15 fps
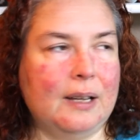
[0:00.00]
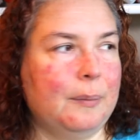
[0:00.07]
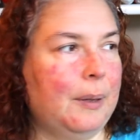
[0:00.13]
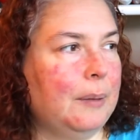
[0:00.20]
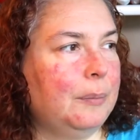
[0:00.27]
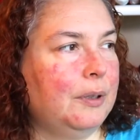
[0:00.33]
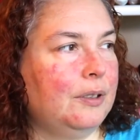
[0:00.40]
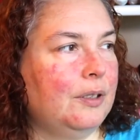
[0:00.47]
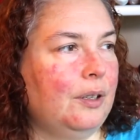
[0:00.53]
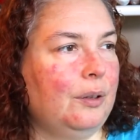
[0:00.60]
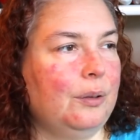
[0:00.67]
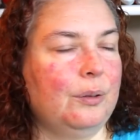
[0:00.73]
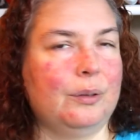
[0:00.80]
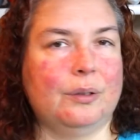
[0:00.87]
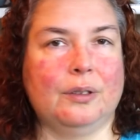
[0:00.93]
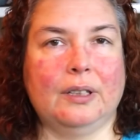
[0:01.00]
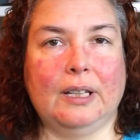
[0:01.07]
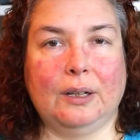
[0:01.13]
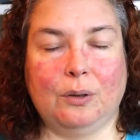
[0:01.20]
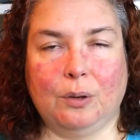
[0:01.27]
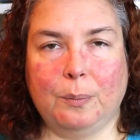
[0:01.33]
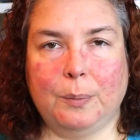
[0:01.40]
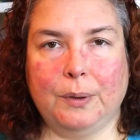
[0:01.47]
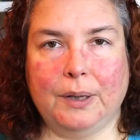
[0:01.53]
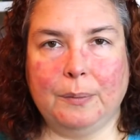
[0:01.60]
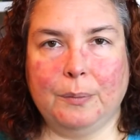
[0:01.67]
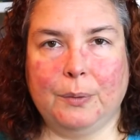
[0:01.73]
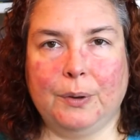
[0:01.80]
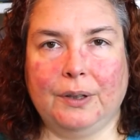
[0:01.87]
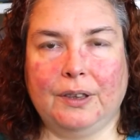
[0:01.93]
am able to
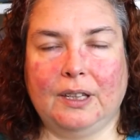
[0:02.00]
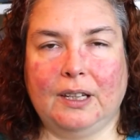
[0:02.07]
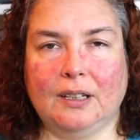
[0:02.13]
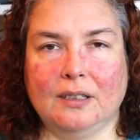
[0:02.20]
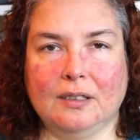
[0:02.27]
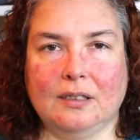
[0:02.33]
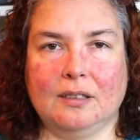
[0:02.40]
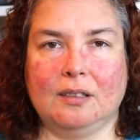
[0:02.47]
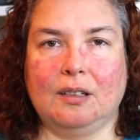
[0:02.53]
incorporate more things.